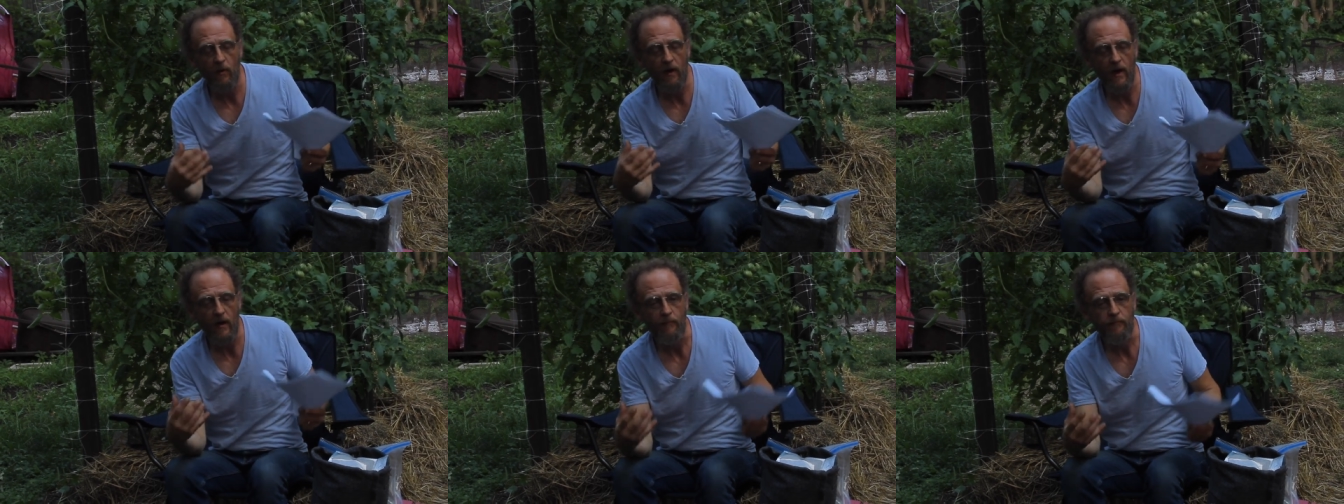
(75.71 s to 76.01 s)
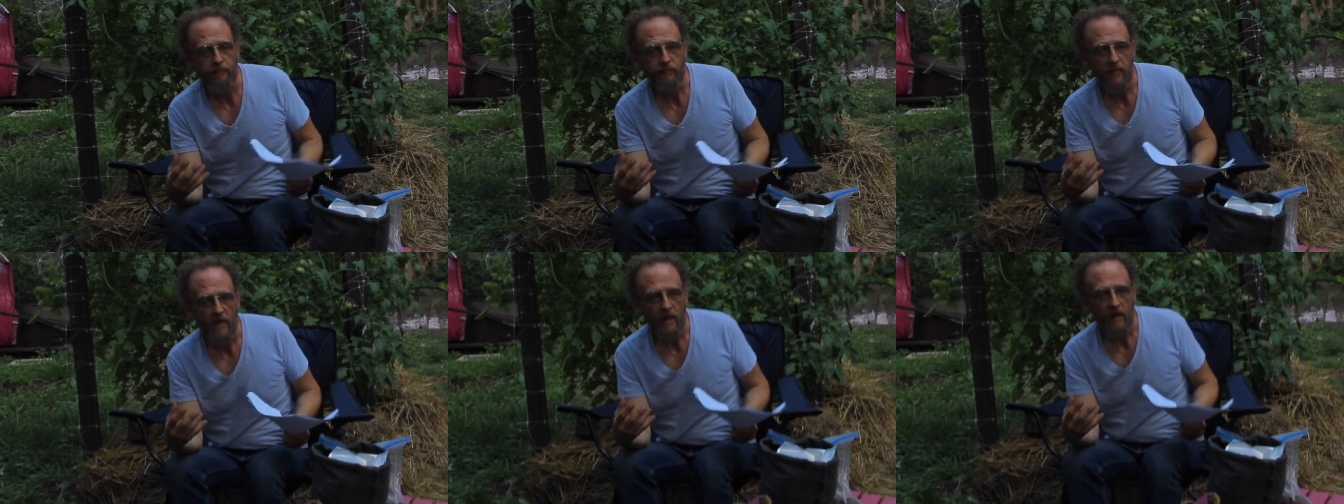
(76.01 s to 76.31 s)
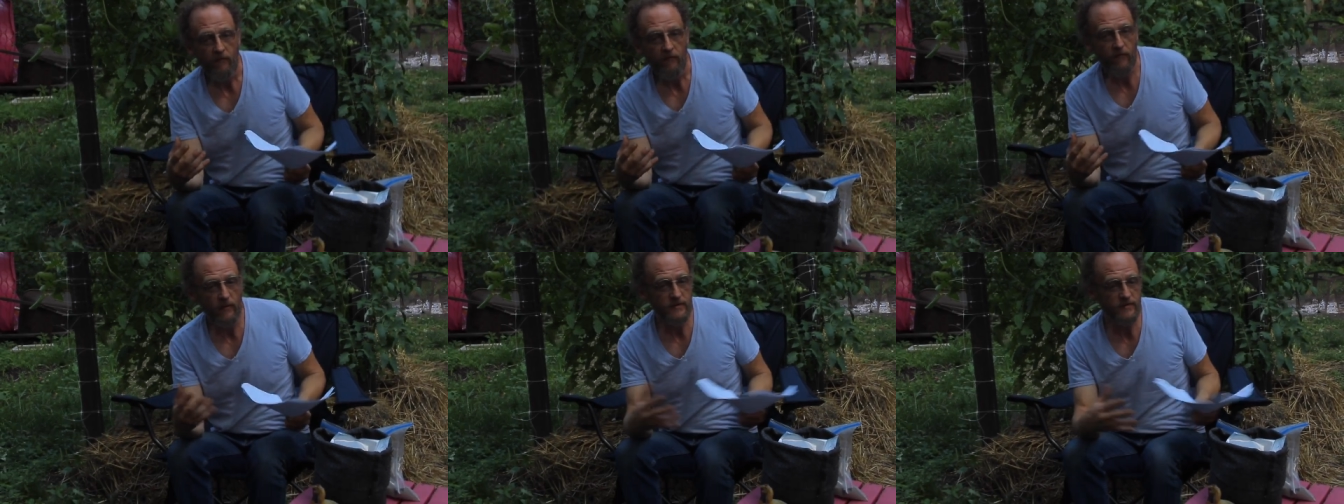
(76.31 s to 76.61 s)
Well,
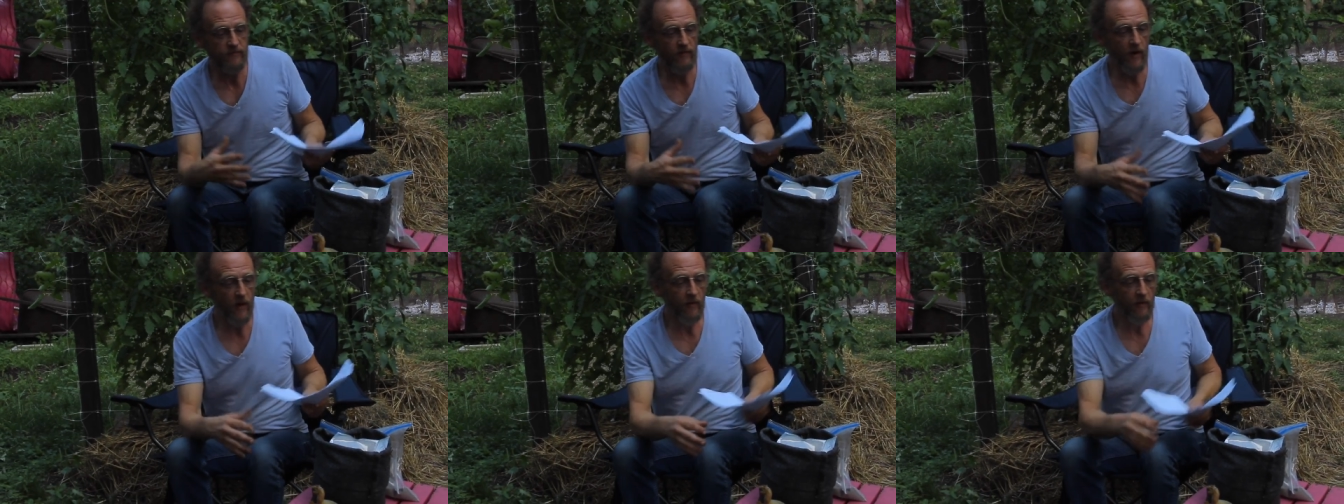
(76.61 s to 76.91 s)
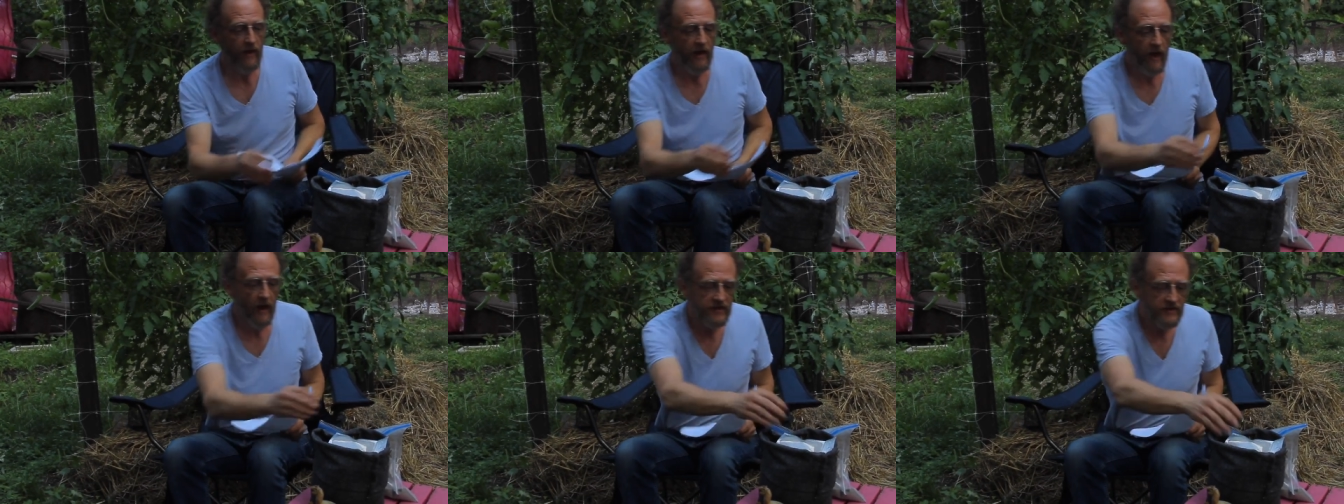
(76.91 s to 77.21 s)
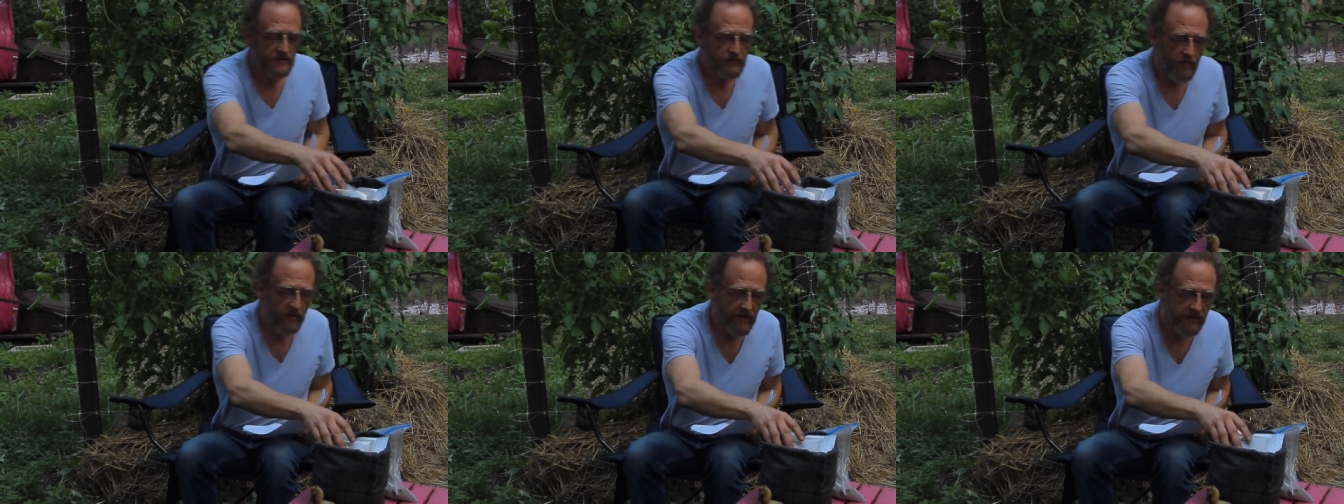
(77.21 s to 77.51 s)
first of all, I
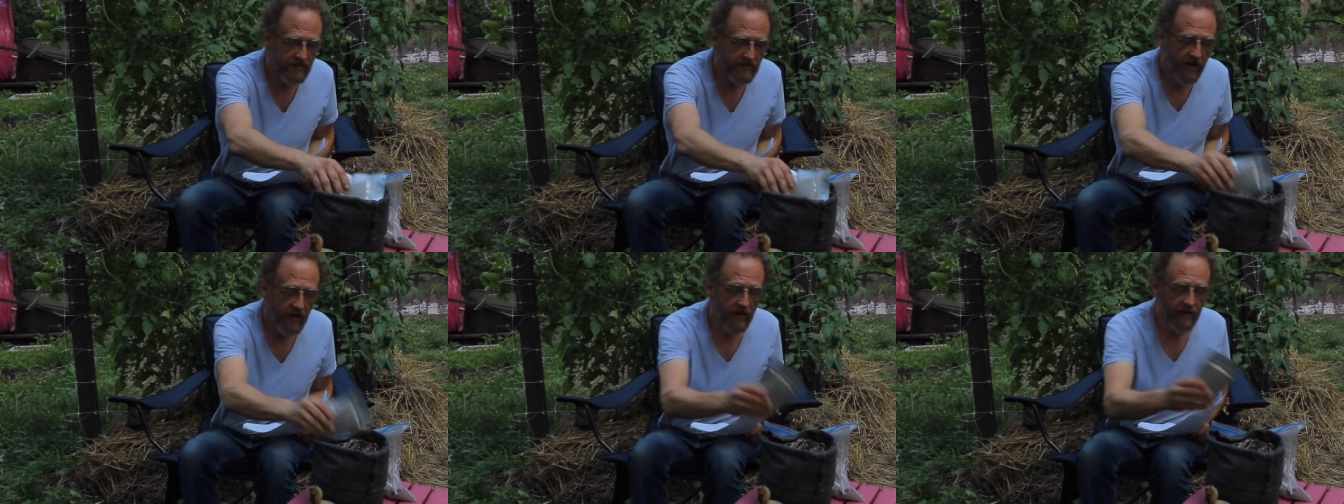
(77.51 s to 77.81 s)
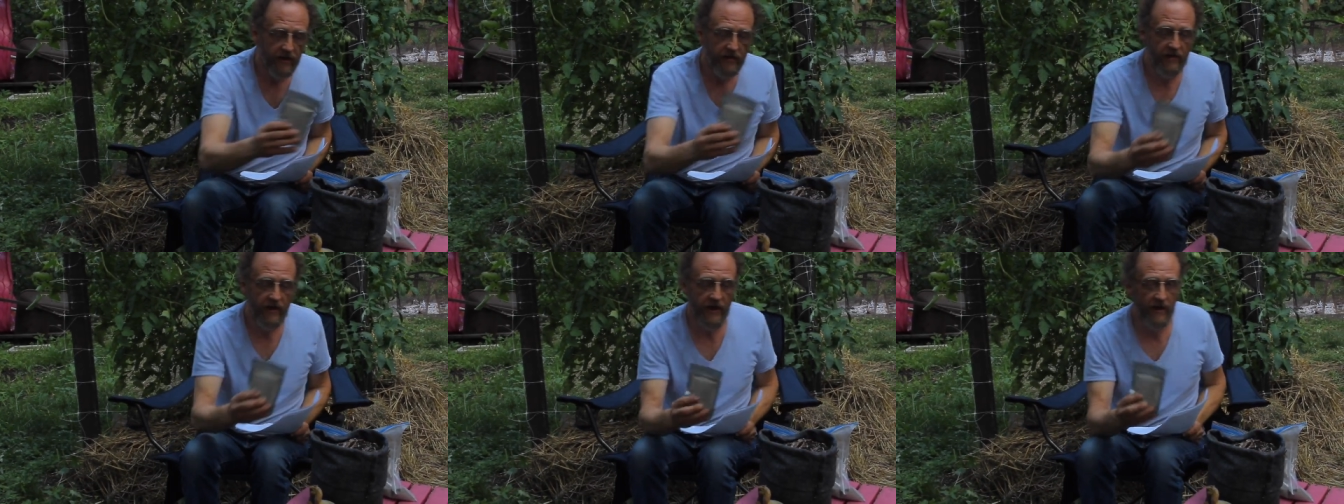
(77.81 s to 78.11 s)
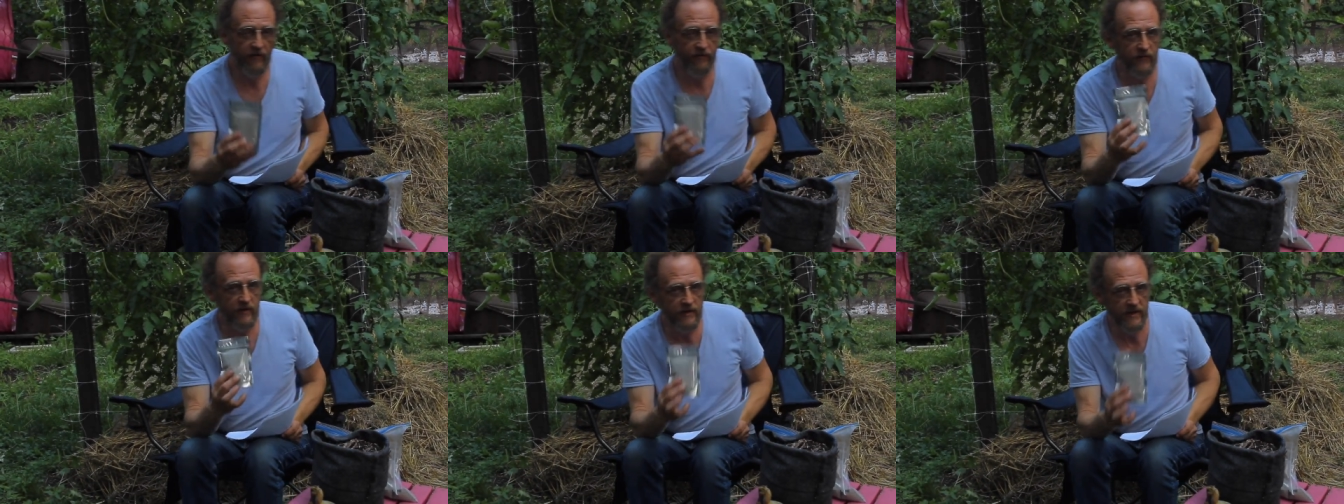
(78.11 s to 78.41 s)
just want to tell you that
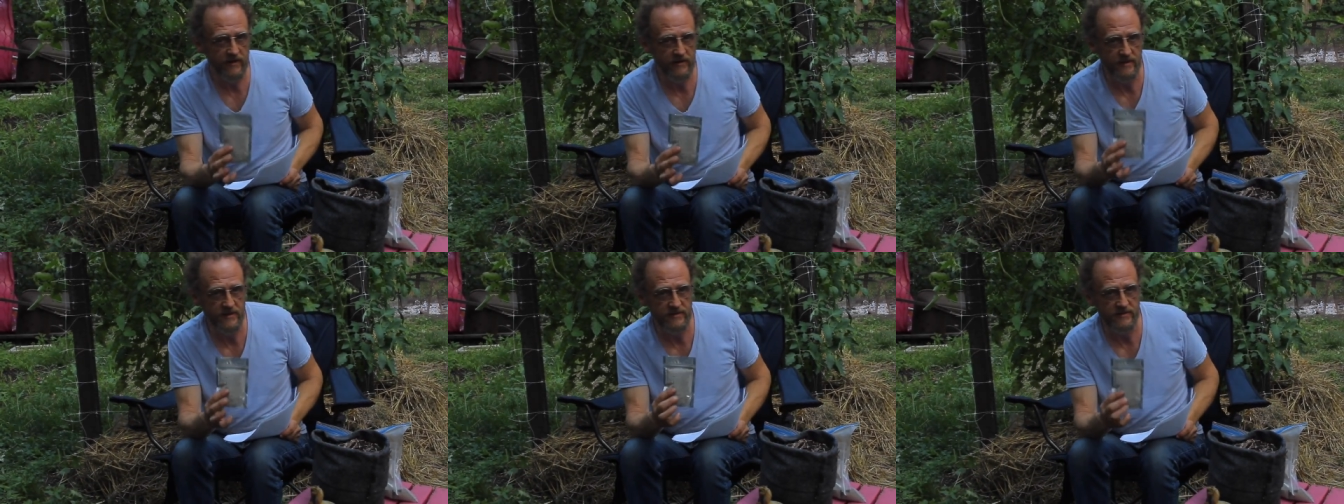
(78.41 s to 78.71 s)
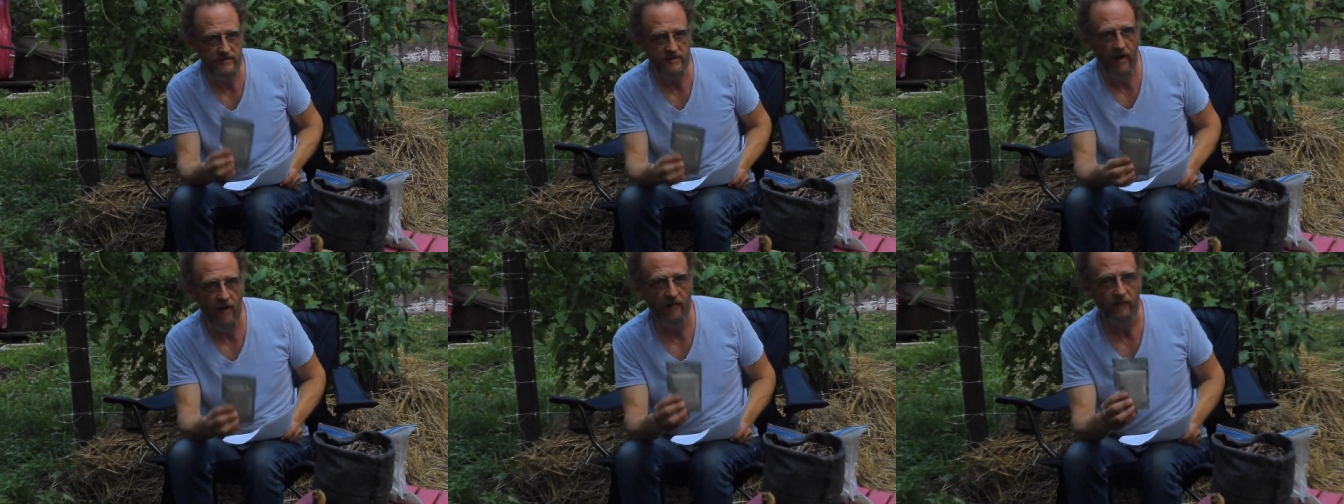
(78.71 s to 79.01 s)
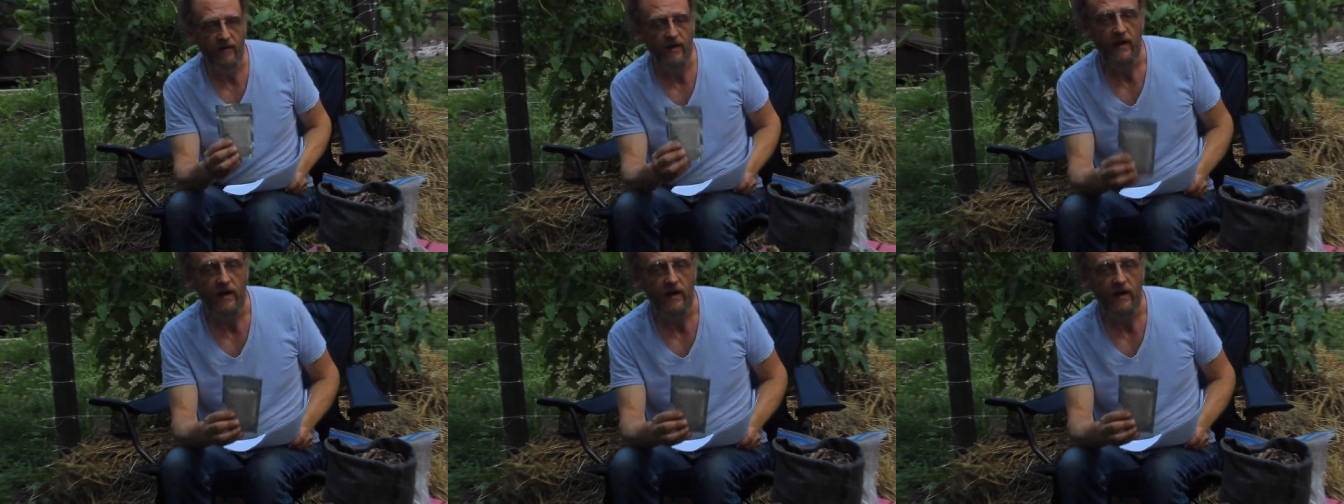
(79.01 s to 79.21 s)
if you get this stuff,